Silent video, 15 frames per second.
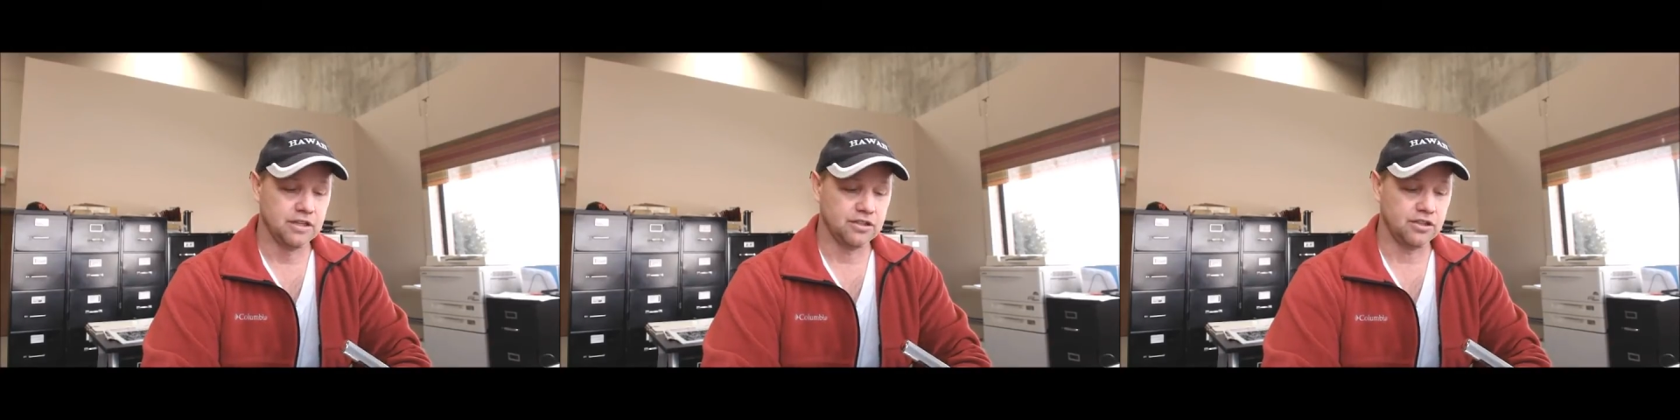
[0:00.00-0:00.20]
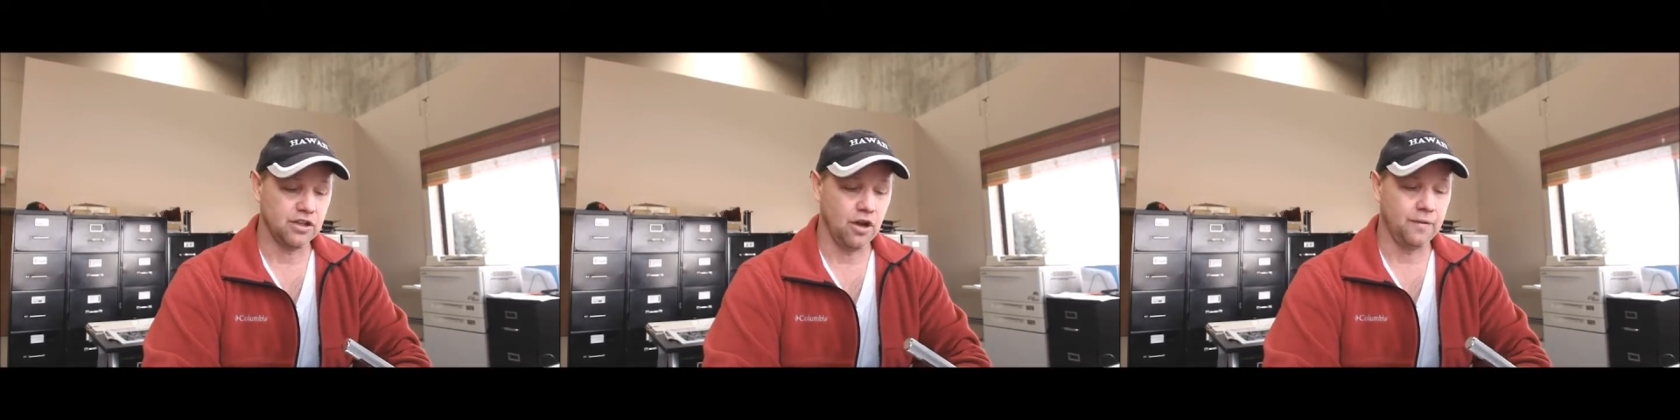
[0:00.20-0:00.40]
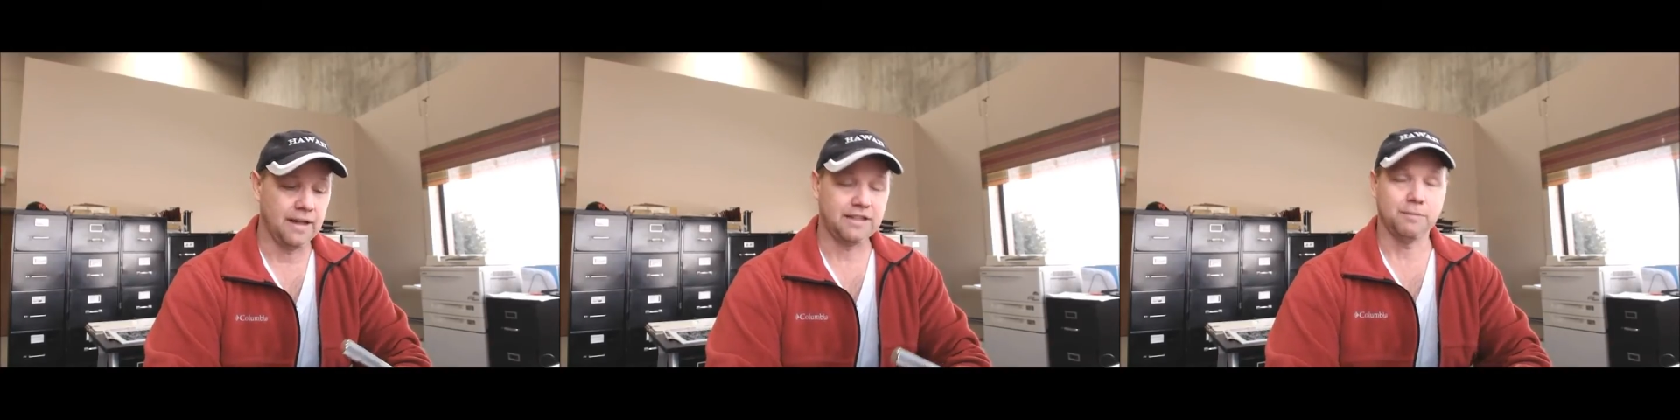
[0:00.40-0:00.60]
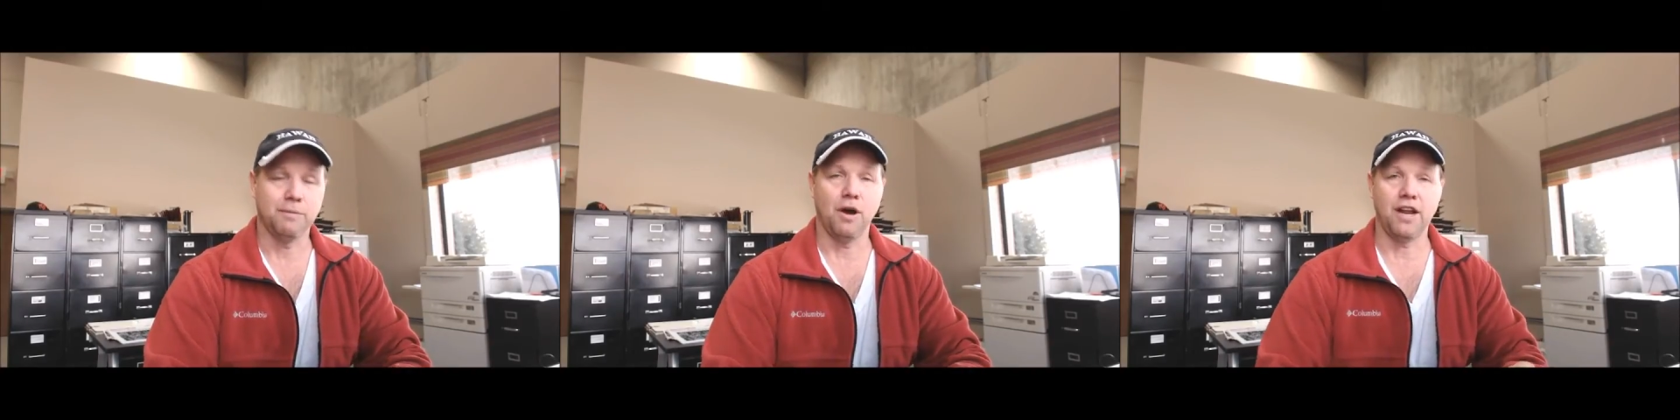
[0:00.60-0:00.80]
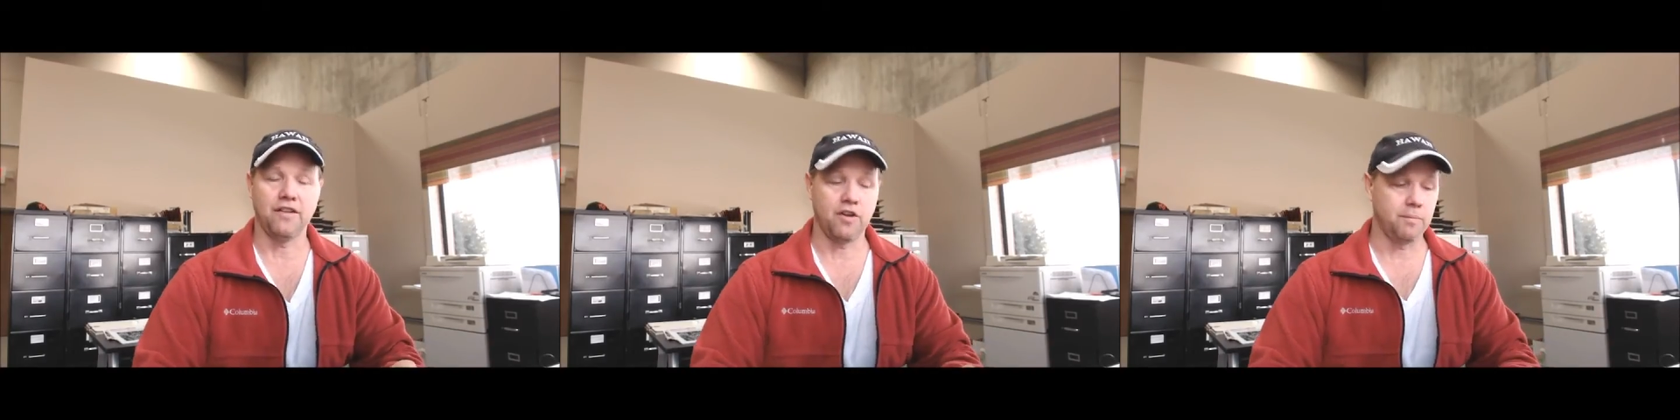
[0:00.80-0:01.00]
So that's
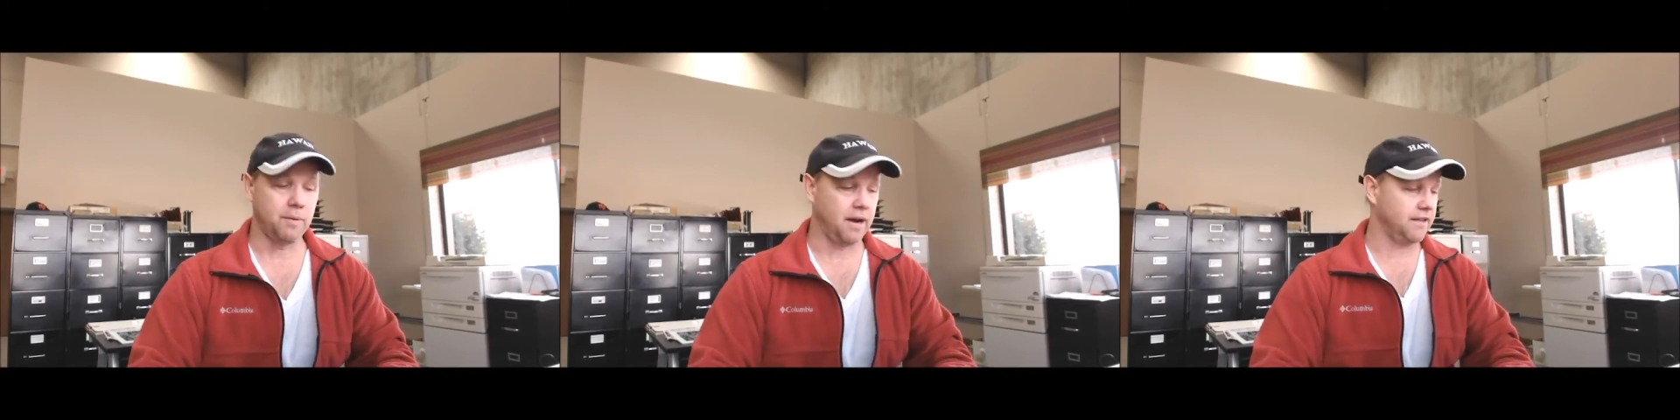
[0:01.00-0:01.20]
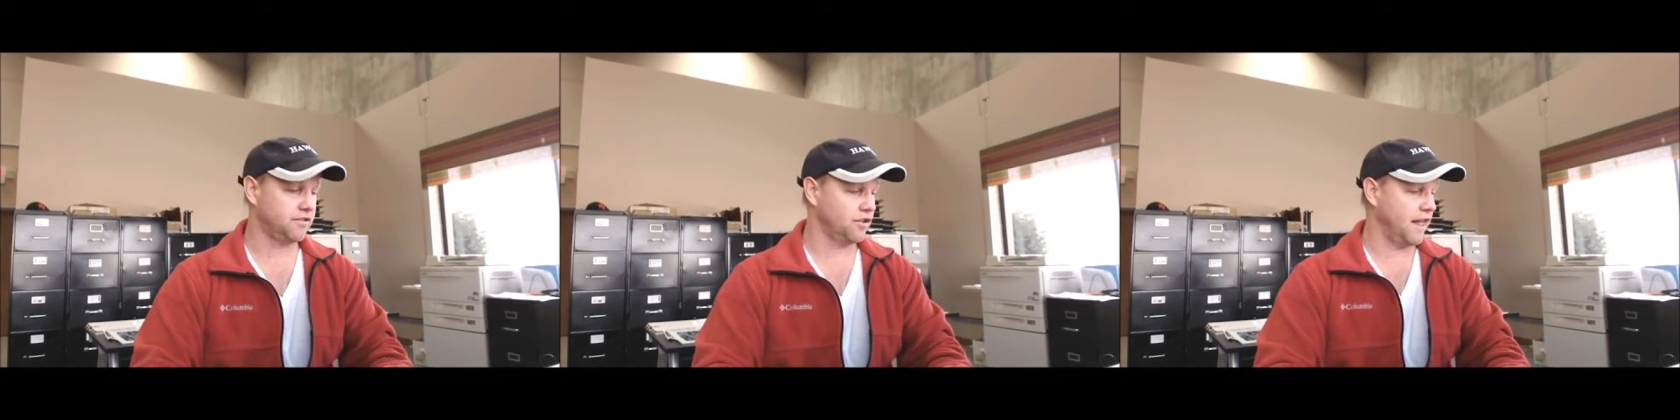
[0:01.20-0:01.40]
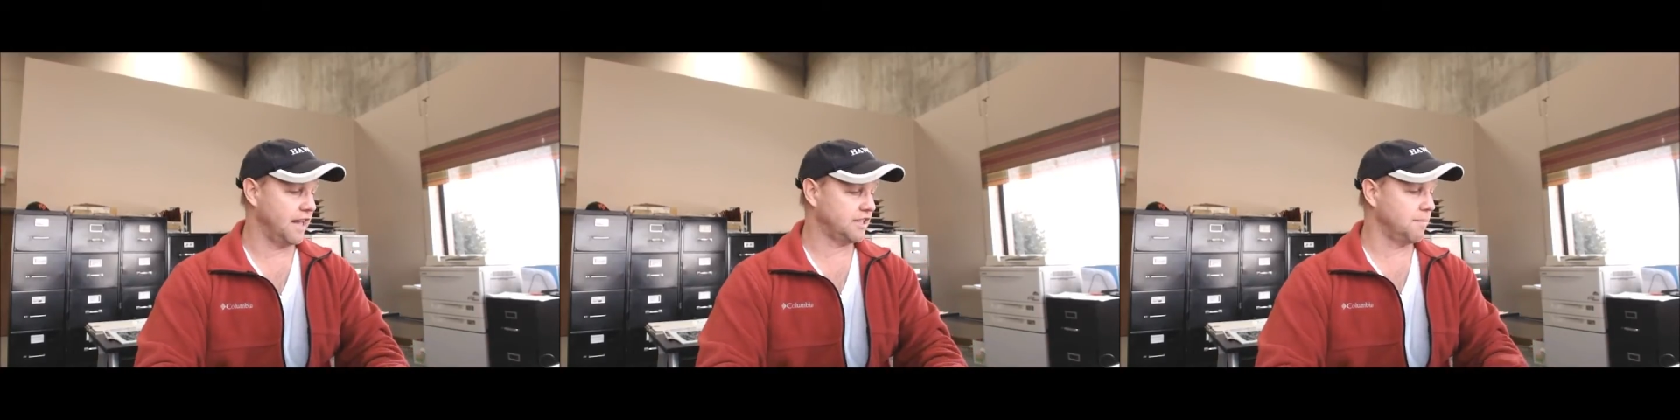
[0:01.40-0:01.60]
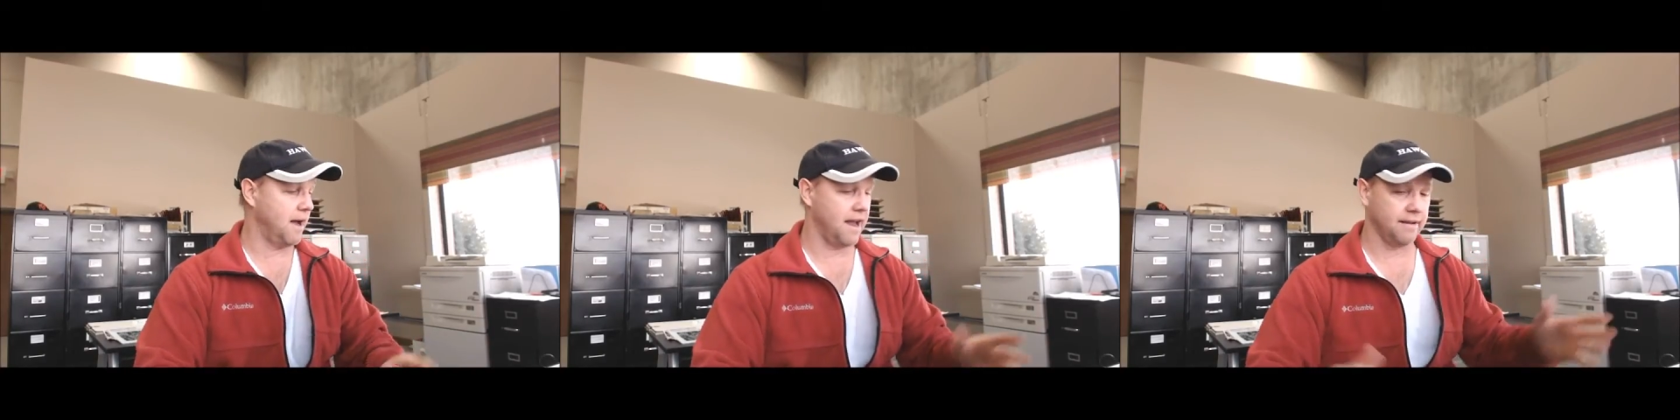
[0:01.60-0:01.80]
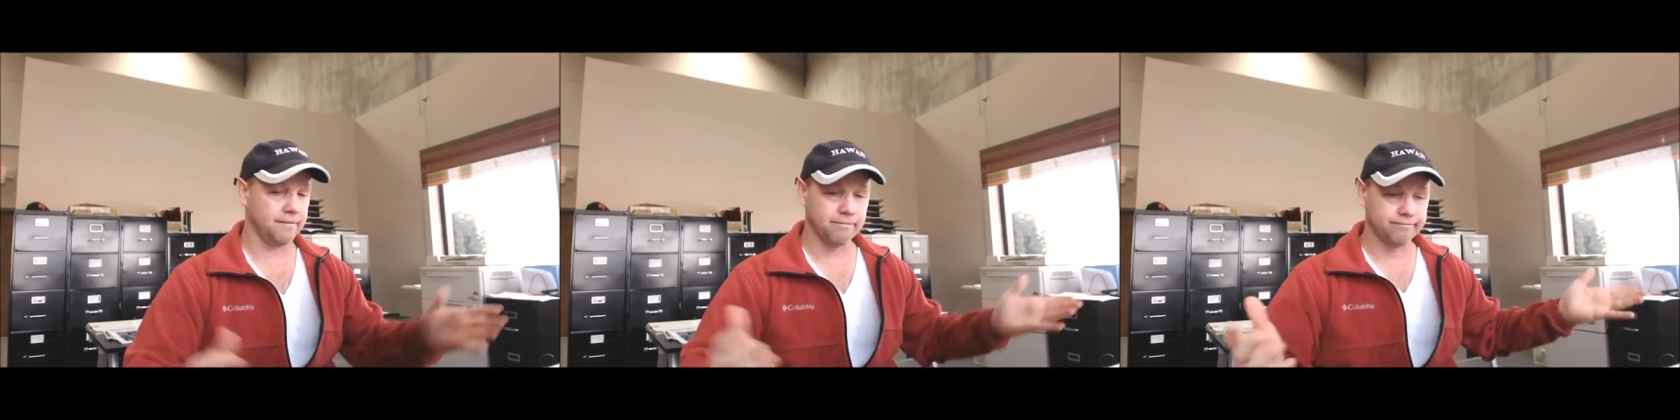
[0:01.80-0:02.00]
about it, everybody. So that's
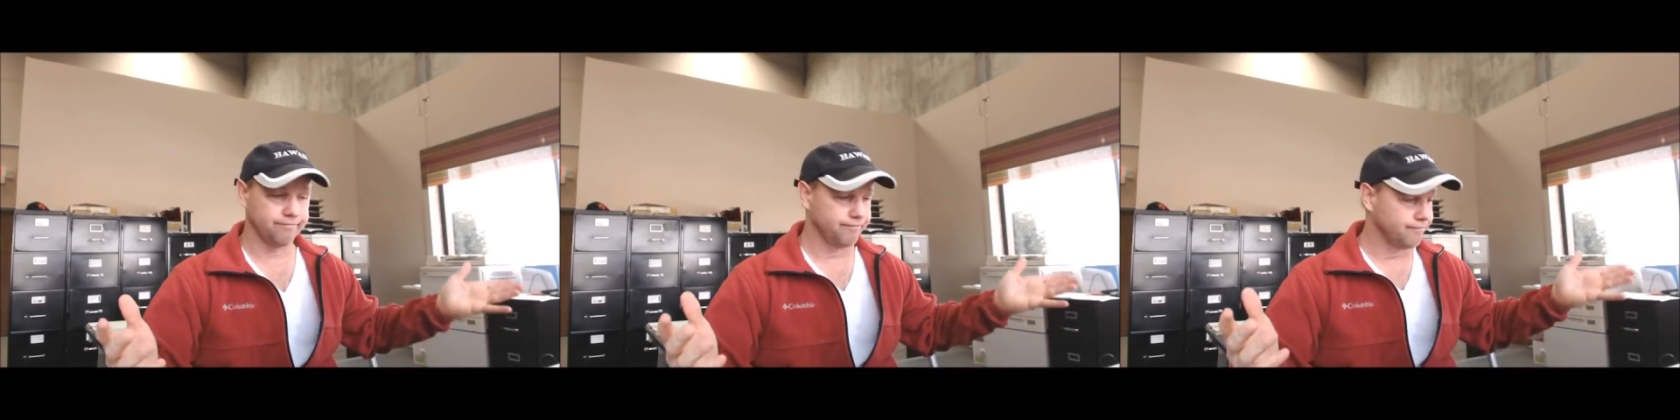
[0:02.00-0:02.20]
my